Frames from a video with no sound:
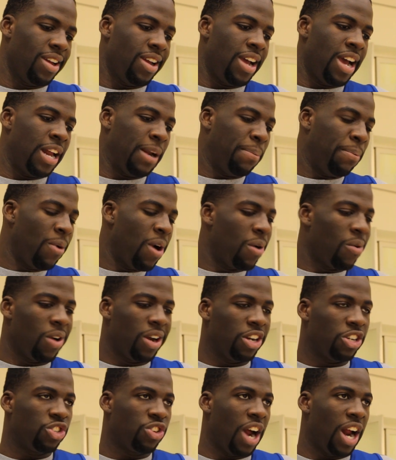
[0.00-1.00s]
at a point
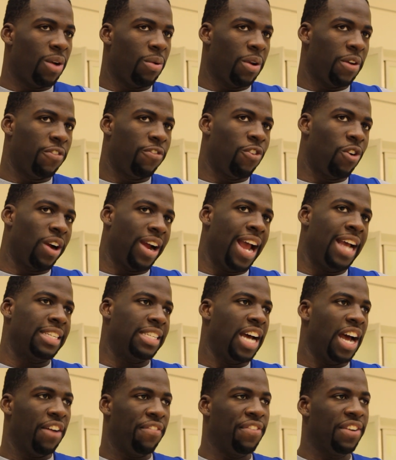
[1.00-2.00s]
where you're trying to win four
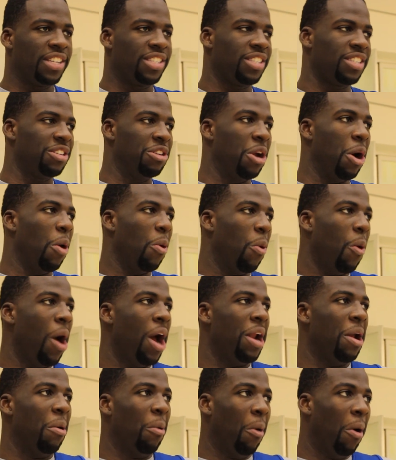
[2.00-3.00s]
games, now if it's, you know,
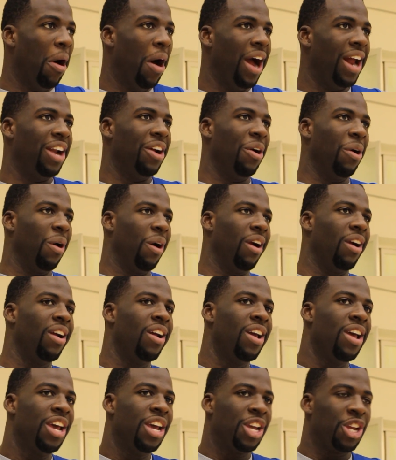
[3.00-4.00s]
one and one or,
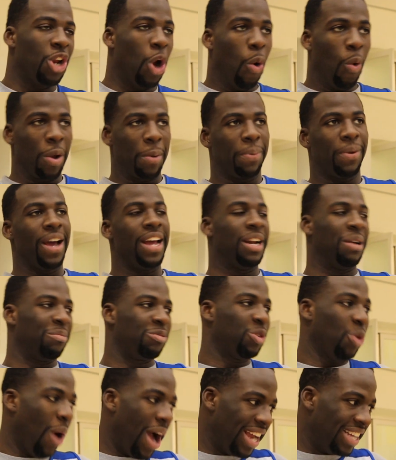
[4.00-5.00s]
you know, we played
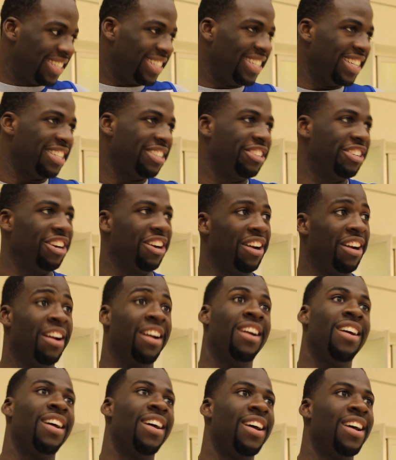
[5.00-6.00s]
them twice this year,
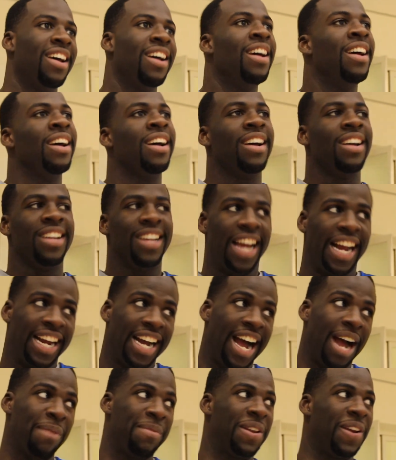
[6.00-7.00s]
they
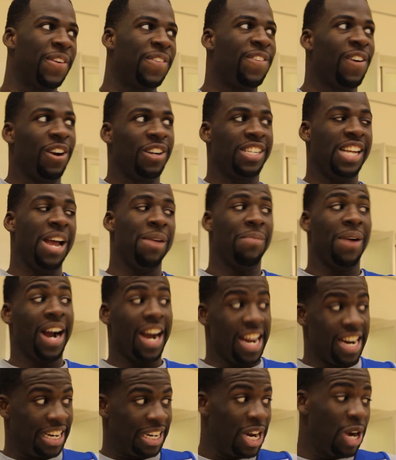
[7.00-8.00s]
got me the first game. I
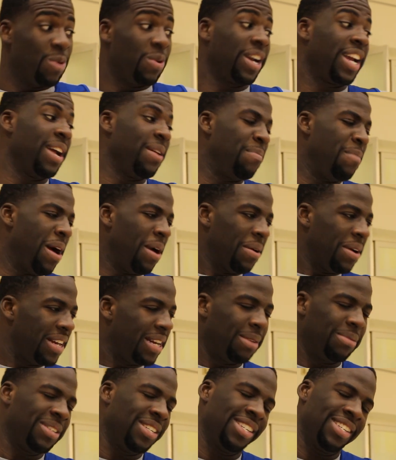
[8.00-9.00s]
got to go get my
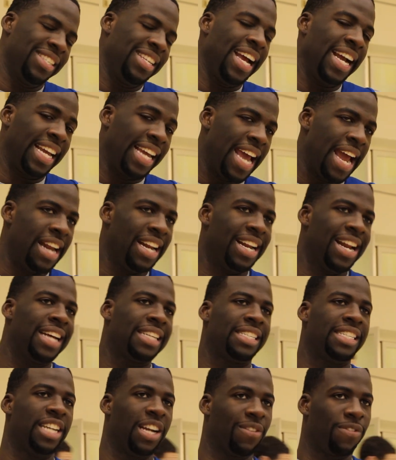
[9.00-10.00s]
redemption the second game, and
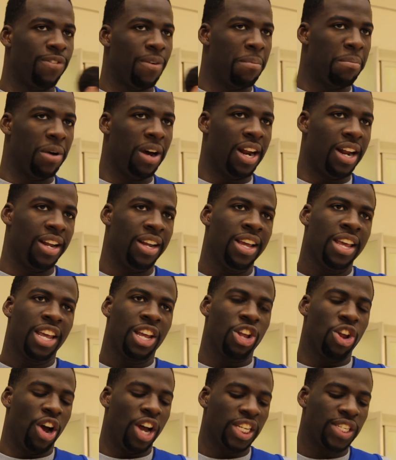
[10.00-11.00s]
that's different. But
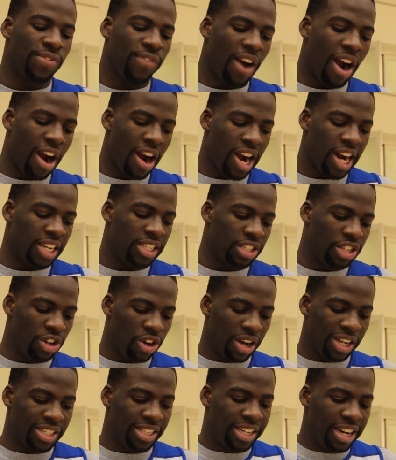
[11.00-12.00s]
you know, as far as you
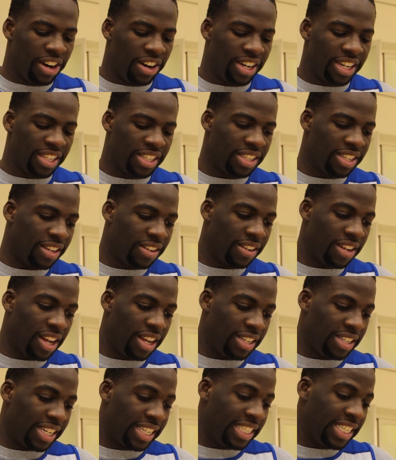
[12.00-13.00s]
know, a series, a,
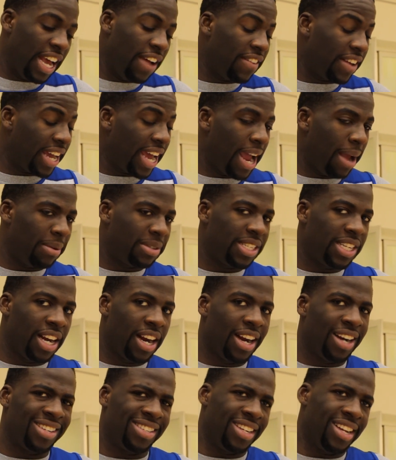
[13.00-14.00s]
a seven-game
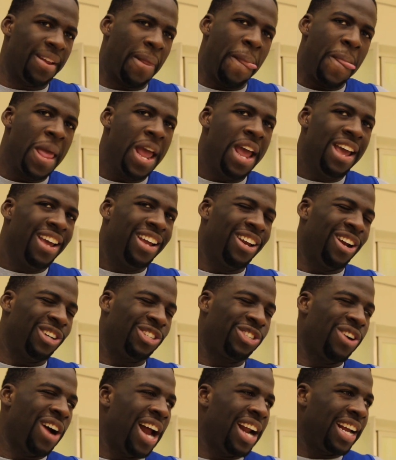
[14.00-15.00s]
series, and you know,
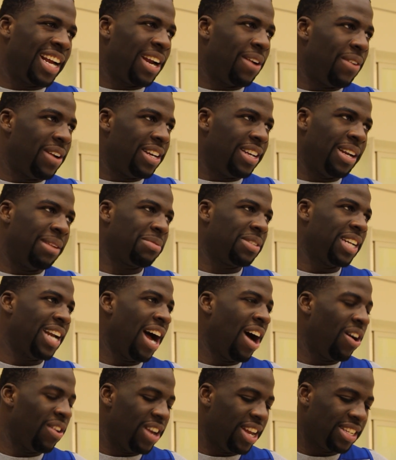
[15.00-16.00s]
trying to get redemption.
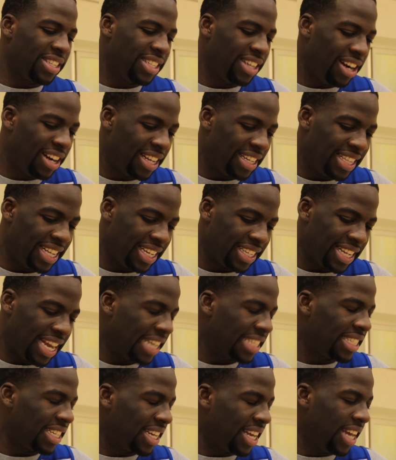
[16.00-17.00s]
I don't necessarily think
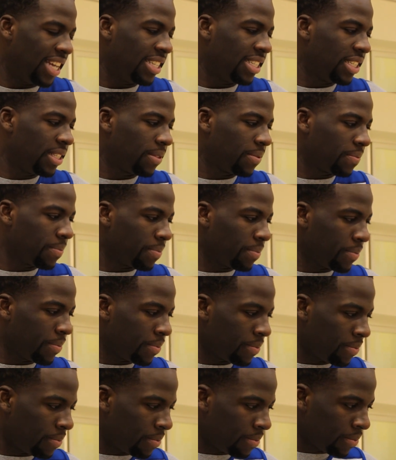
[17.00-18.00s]
that's the case. Maybe
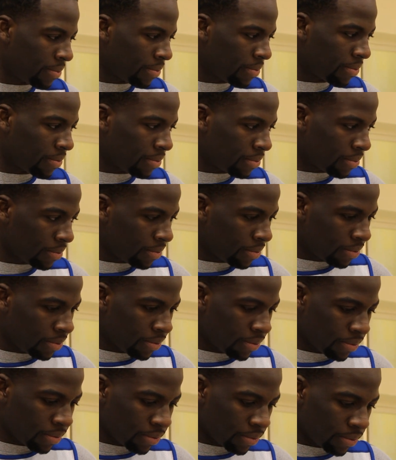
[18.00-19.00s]
I'm making too much of
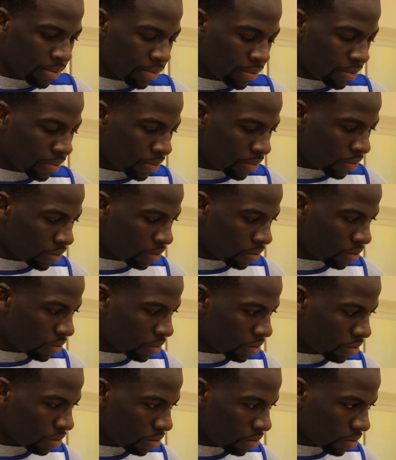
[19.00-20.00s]
it, but but it looked like
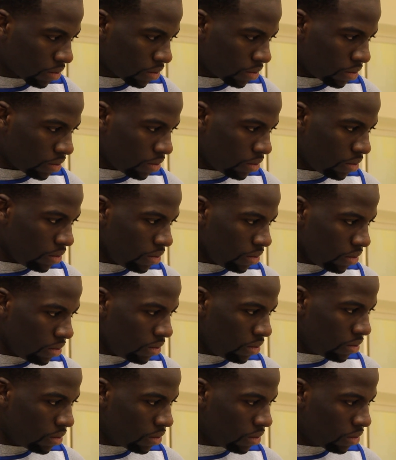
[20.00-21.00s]
you uh, you
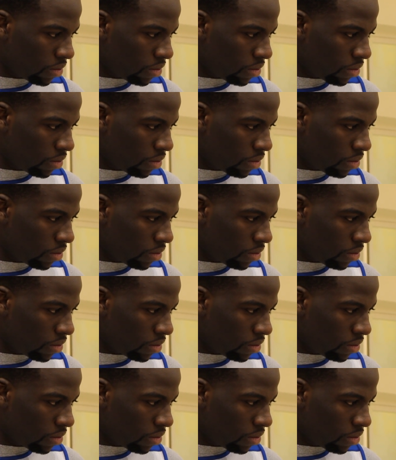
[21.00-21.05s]
like that